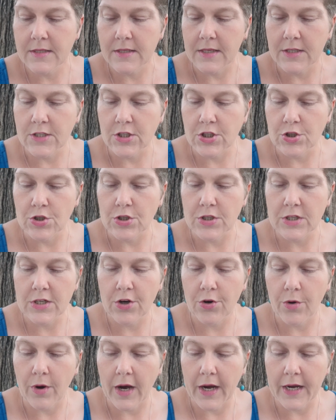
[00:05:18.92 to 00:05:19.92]
is usually
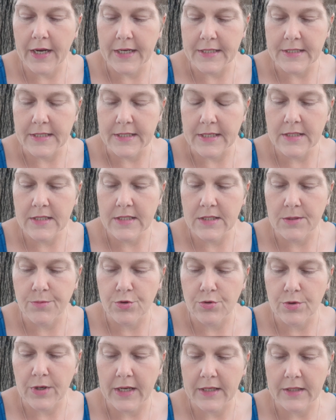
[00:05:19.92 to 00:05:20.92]
your iodine
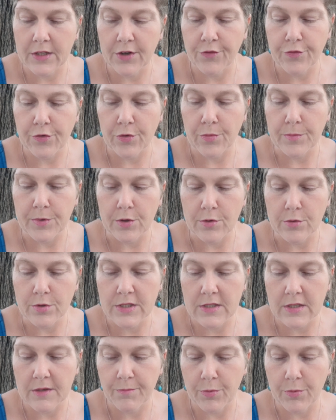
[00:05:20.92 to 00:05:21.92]
subtracted from your
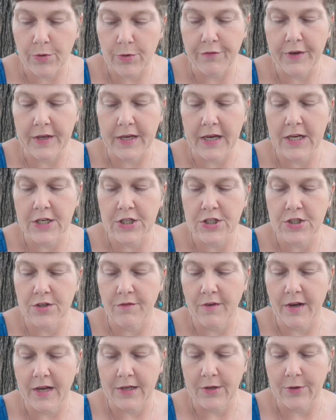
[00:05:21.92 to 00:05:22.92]
saponification
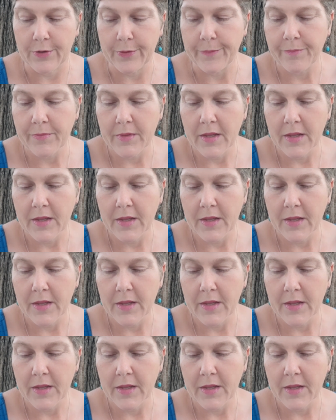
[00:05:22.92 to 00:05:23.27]
value.